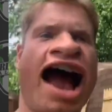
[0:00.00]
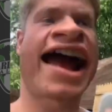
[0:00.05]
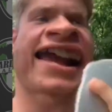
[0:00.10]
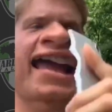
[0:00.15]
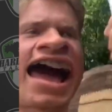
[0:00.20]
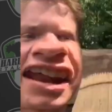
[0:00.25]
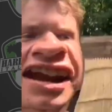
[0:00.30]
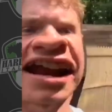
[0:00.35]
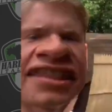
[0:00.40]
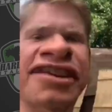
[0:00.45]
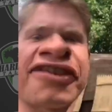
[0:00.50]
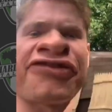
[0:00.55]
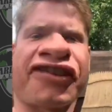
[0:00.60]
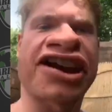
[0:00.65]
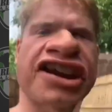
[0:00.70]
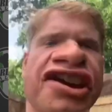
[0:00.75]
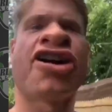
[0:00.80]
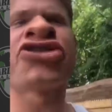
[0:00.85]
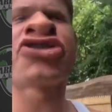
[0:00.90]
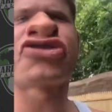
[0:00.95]
I got it on the
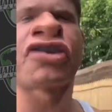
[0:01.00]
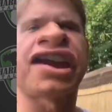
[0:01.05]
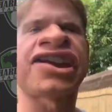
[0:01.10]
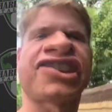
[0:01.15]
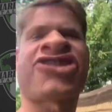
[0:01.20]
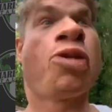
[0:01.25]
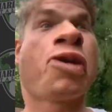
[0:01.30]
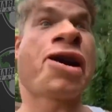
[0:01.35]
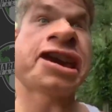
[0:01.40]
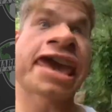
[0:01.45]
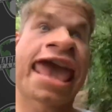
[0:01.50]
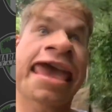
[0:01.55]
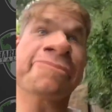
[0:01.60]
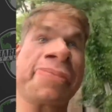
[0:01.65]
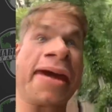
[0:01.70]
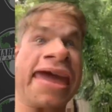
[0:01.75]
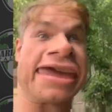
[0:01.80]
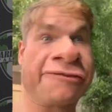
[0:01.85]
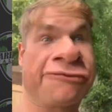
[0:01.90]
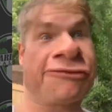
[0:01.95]
video, Trish. We ain't
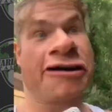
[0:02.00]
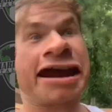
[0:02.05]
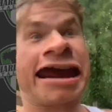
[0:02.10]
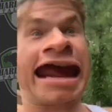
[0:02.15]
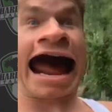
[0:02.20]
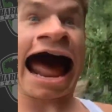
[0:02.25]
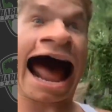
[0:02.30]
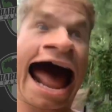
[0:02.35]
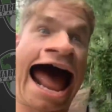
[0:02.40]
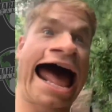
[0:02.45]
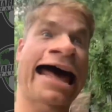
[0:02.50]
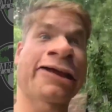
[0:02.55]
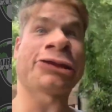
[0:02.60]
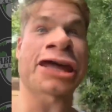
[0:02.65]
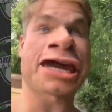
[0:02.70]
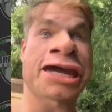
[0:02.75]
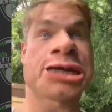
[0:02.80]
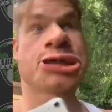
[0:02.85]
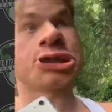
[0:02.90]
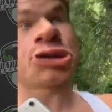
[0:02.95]
paying for
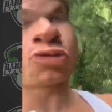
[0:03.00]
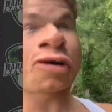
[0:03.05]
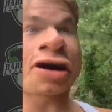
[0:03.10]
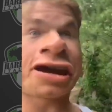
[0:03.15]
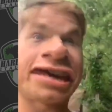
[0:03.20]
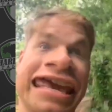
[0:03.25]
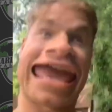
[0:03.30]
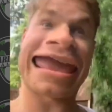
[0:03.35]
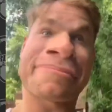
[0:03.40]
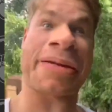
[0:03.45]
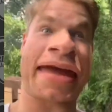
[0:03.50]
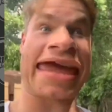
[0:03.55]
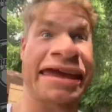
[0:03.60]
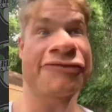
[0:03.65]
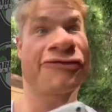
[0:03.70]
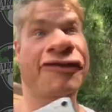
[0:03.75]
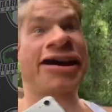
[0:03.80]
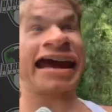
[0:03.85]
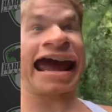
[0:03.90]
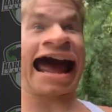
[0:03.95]
college. We ain't paying
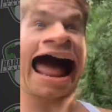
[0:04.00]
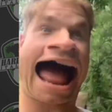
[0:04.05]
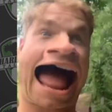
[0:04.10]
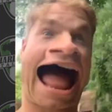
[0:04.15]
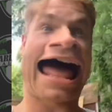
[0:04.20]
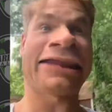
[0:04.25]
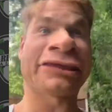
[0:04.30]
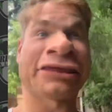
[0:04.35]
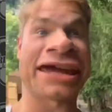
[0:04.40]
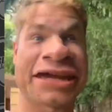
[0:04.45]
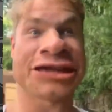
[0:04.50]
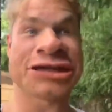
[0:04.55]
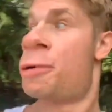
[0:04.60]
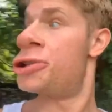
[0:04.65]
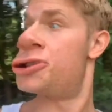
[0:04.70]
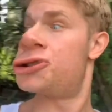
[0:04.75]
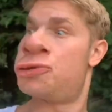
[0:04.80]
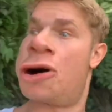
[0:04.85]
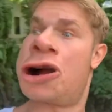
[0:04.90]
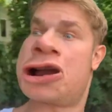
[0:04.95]
for college.
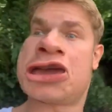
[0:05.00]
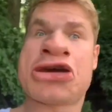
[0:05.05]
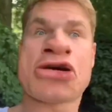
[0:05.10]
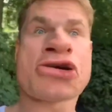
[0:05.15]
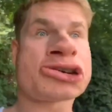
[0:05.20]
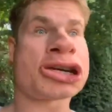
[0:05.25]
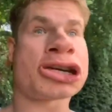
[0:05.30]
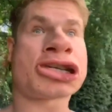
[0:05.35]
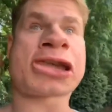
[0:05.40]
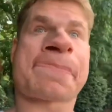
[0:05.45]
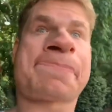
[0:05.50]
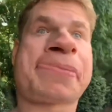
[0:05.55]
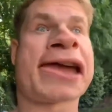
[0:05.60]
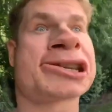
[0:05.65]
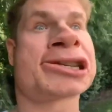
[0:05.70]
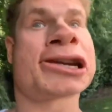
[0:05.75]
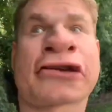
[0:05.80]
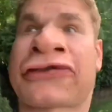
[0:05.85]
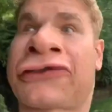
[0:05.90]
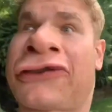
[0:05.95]
Which one of you is the
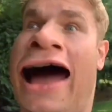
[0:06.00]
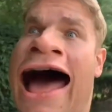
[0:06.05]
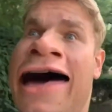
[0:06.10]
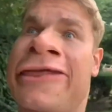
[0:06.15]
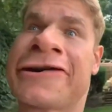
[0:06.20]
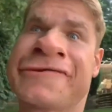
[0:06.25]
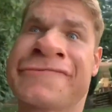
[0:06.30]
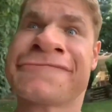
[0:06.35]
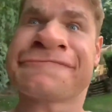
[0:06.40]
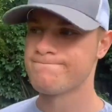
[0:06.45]
pitcher's father?